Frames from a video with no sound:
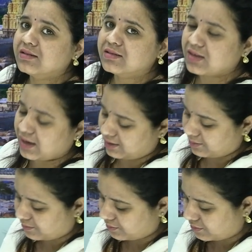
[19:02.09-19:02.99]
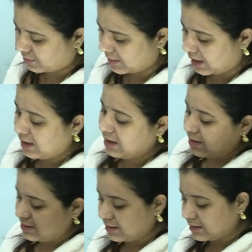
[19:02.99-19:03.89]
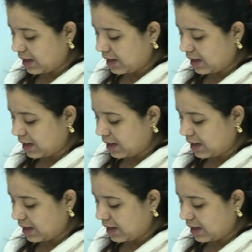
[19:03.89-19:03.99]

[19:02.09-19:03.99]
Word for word: style. See, the